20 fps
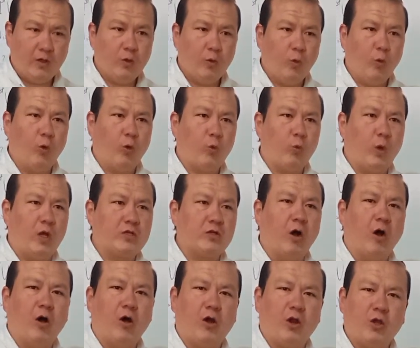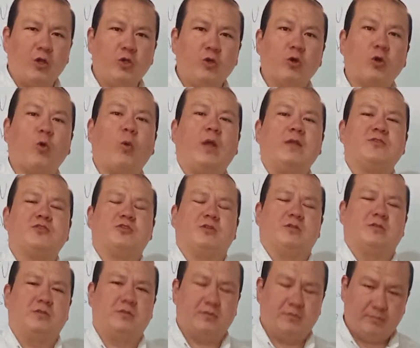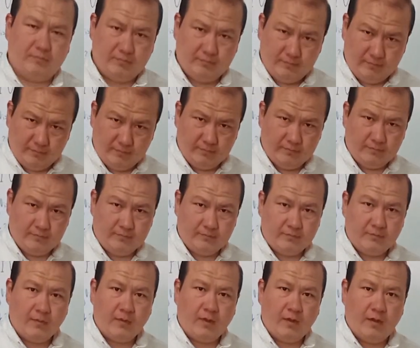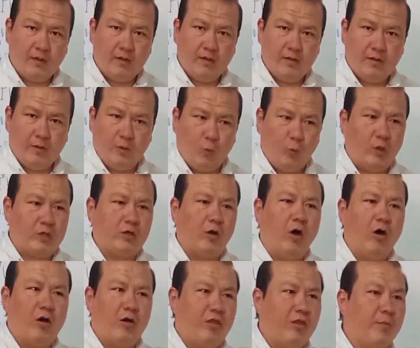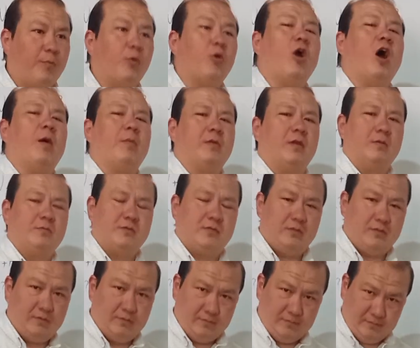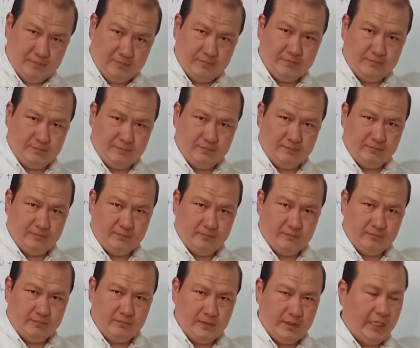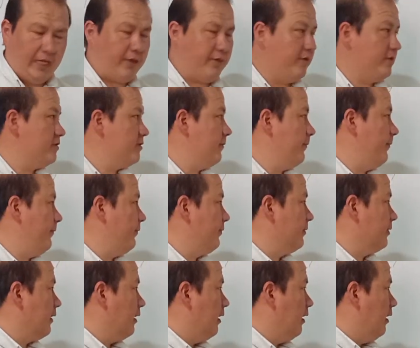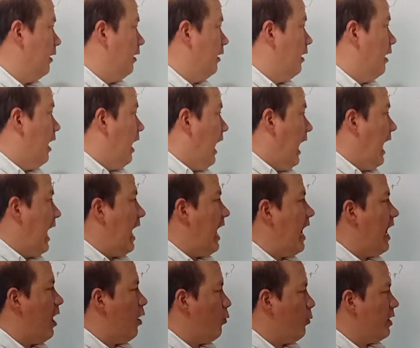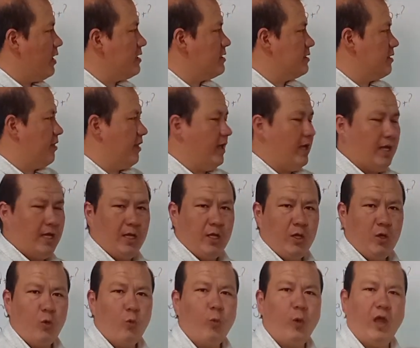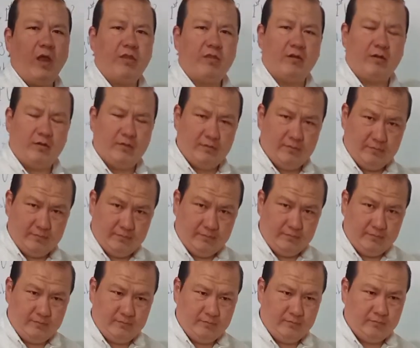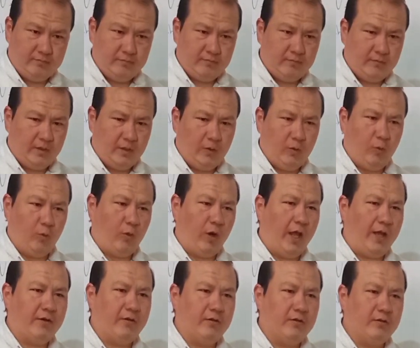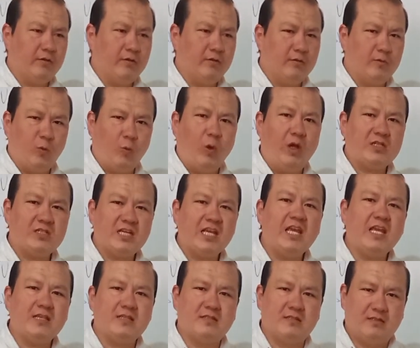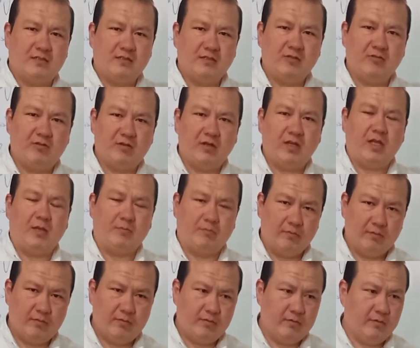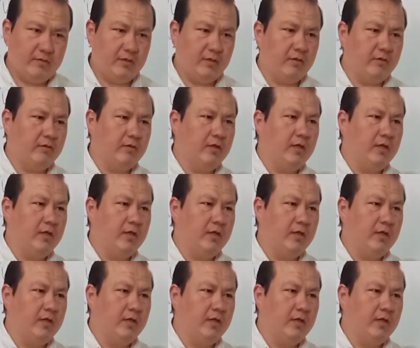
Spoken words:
Or what are your questions? What are the problems? Like this. How is the weather? Or I don't know, what is your name? No?